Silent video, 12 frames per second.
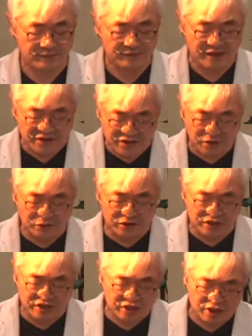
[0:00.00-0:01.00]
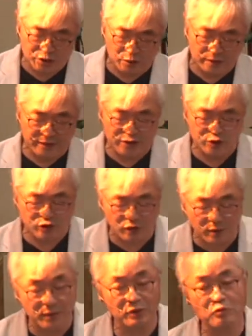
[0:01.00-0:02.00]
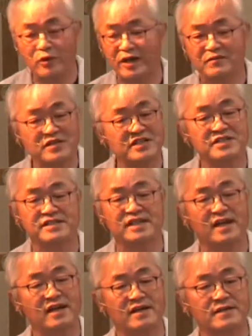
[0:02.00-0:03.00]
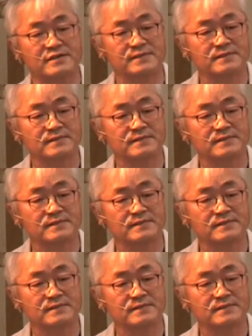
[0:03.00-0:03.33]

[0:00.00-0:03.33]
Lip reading: They thought that Jesus will be in trouble, whatever he says.